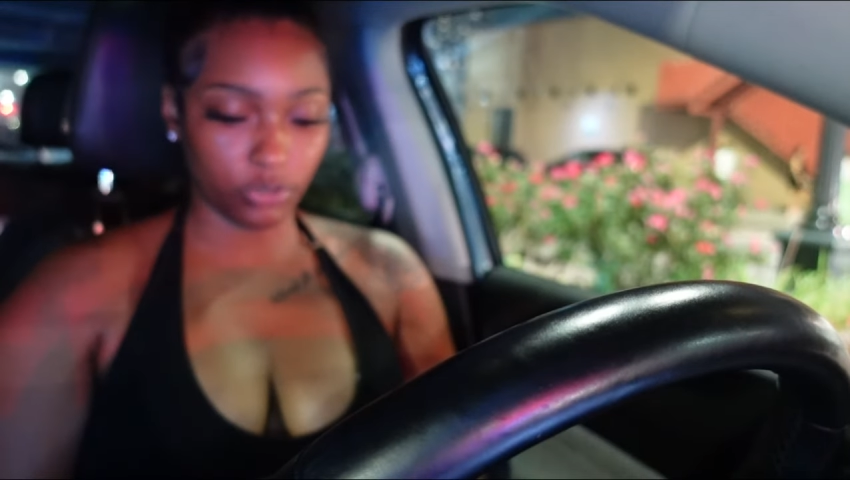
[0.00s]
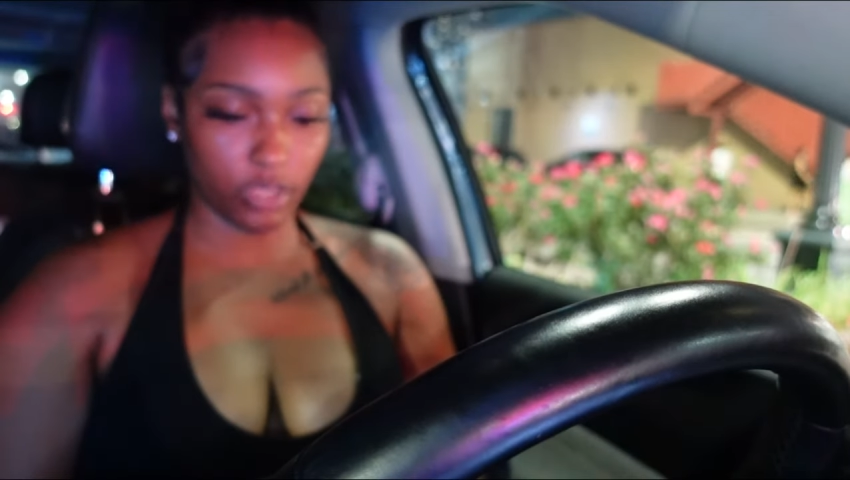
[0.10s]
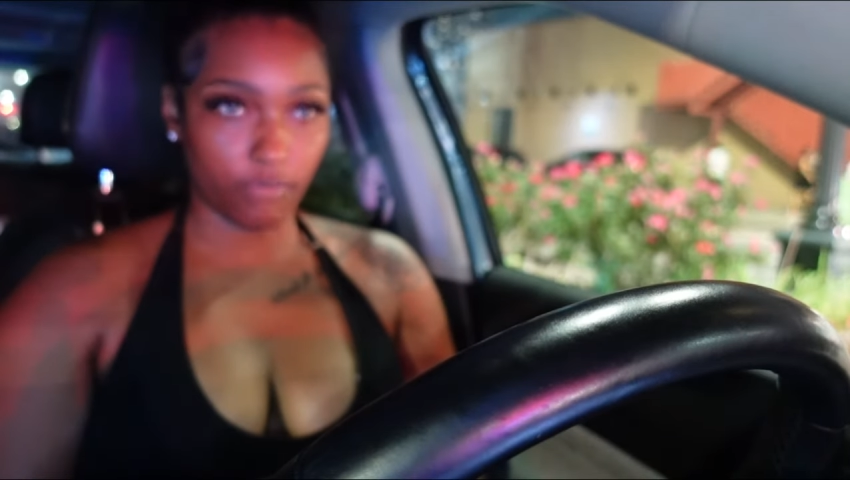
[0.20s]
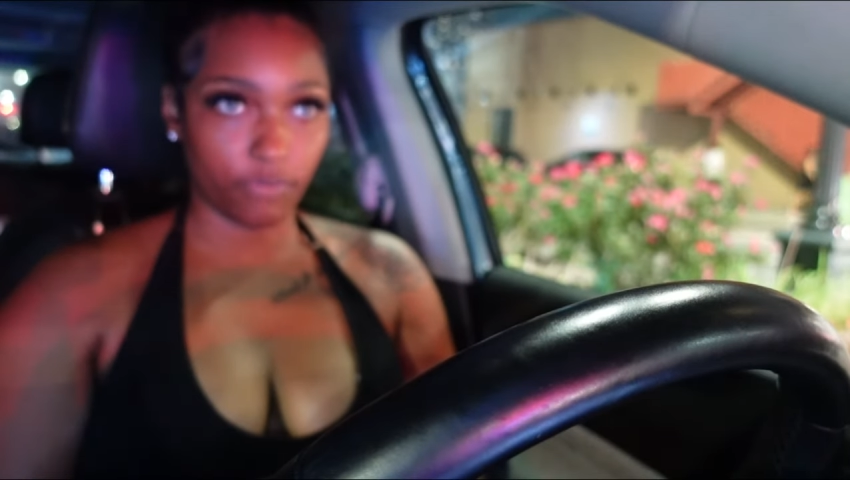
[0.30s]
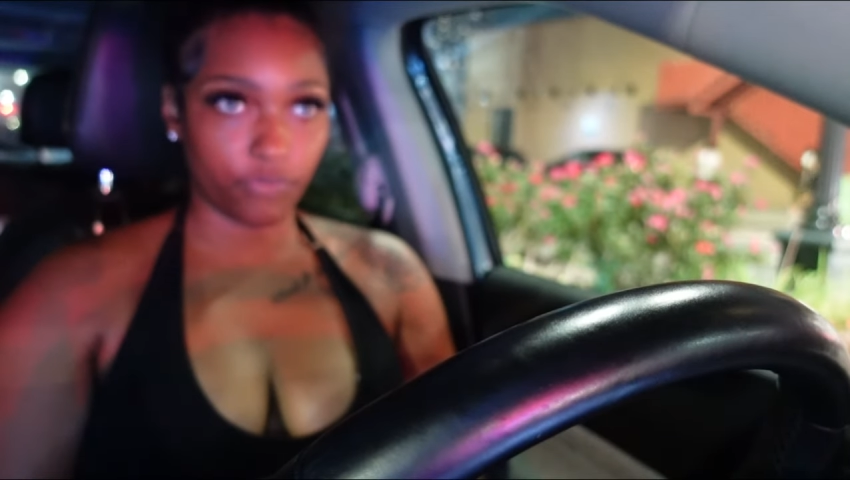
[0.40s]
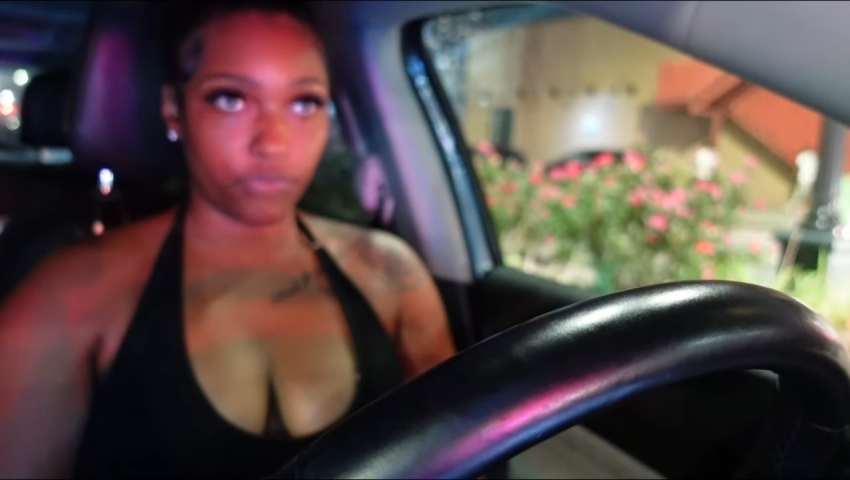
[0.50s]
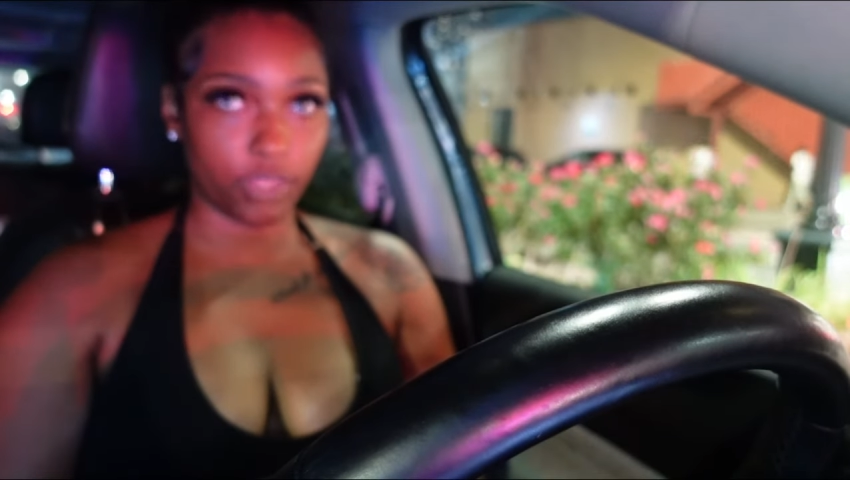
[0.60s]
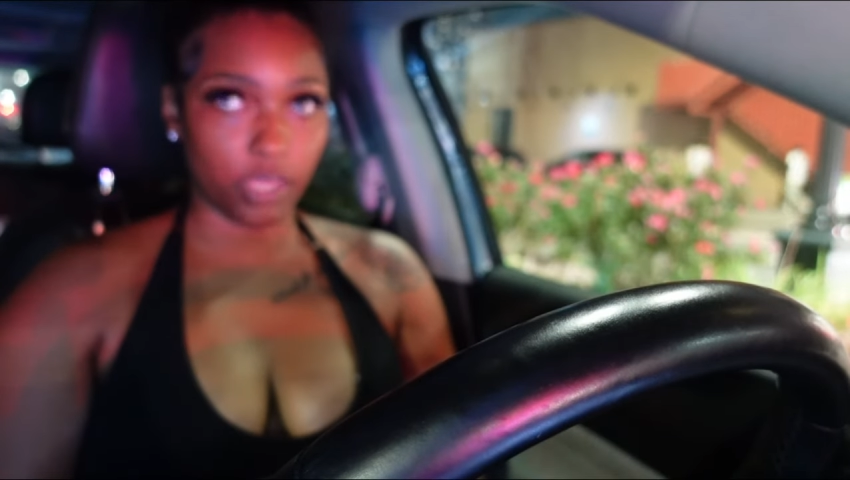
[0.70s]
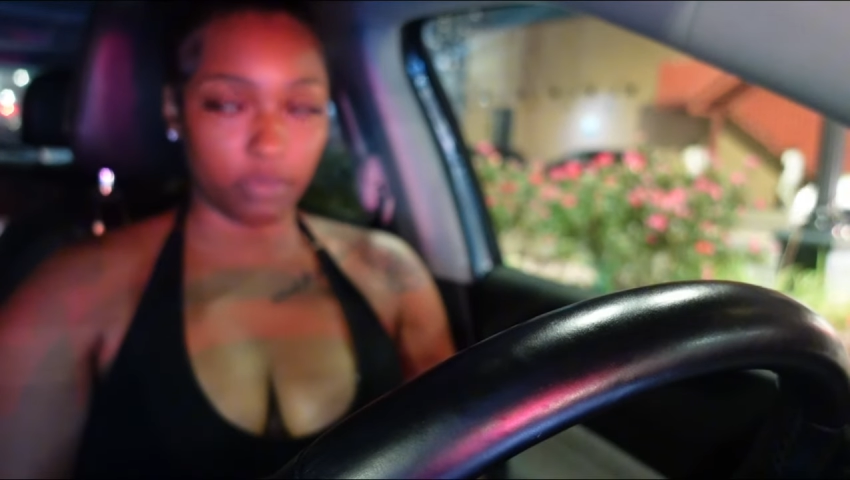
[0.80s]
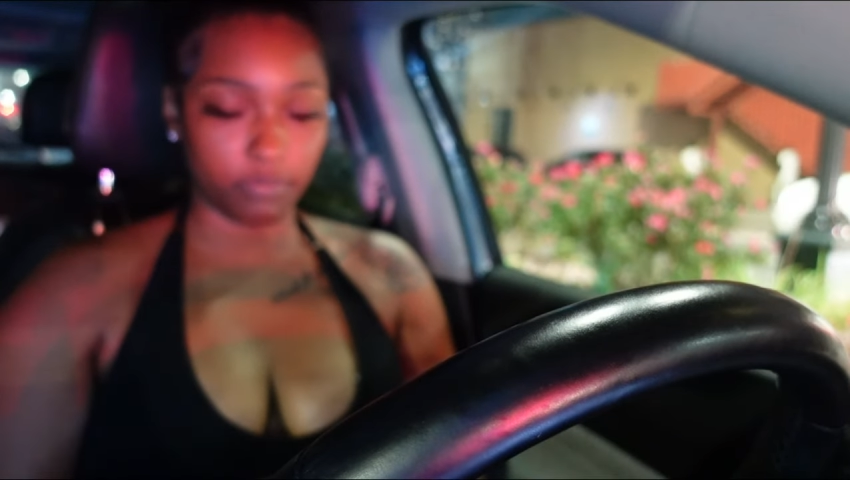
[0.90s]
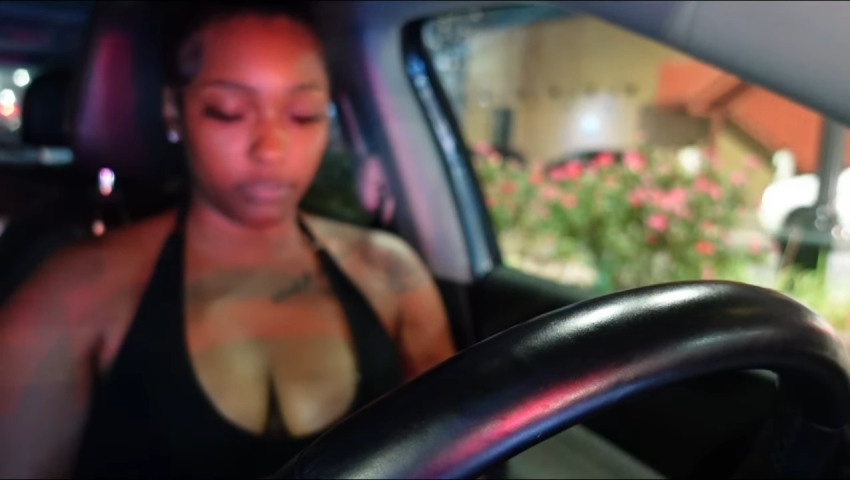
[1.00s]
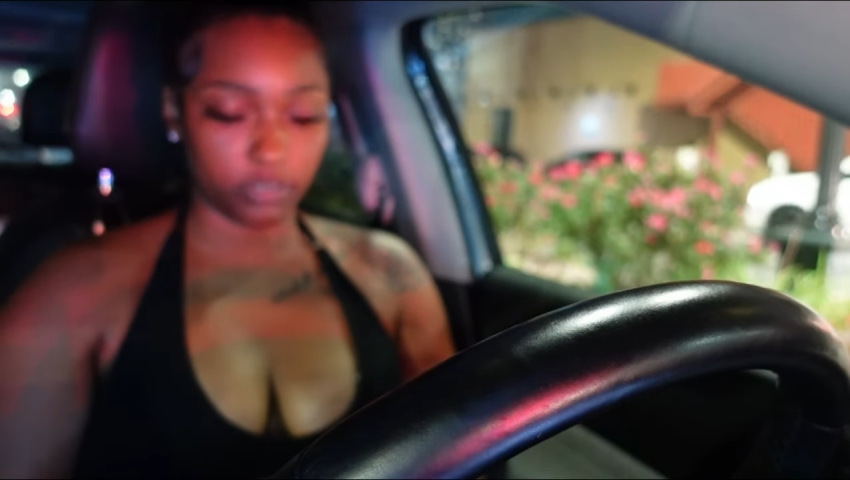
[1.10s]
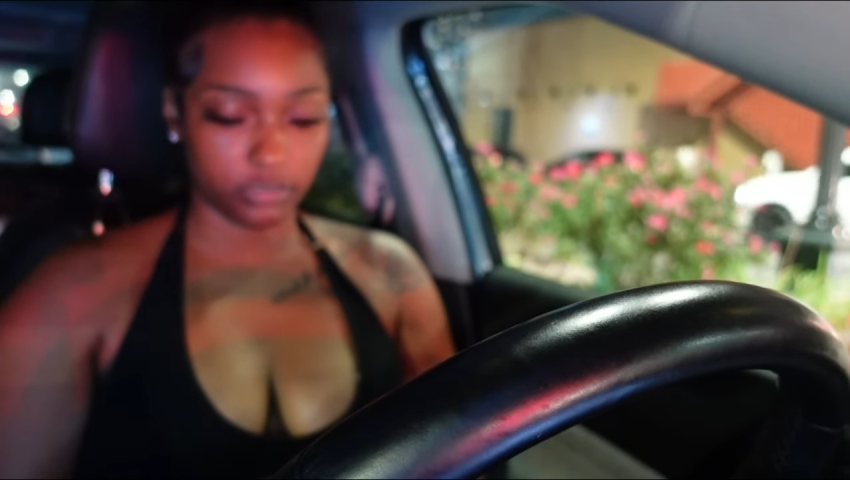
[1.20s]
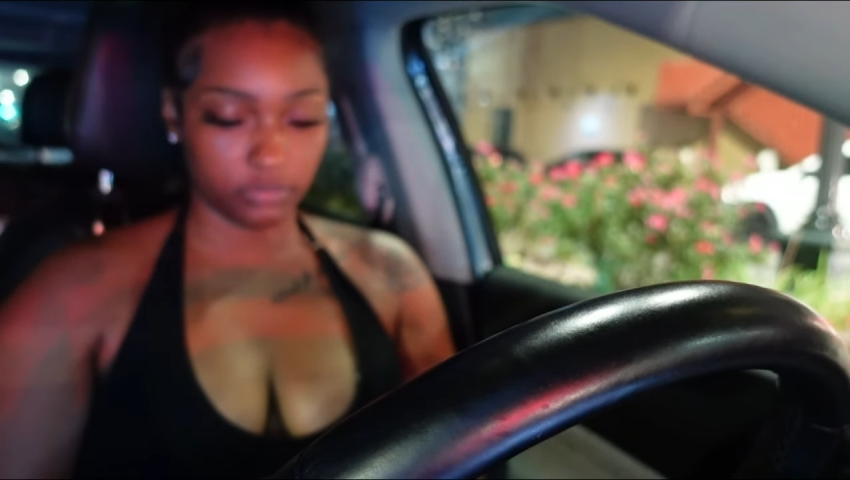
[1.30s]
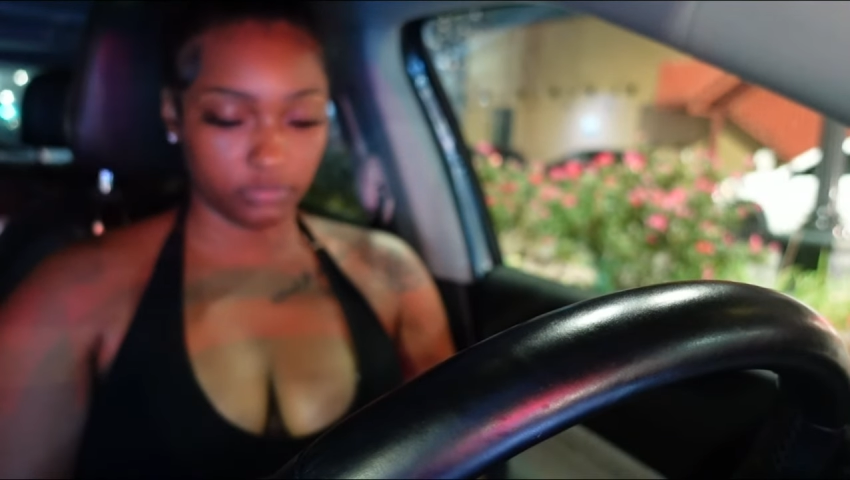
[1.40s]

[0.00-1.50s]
thankful for that, but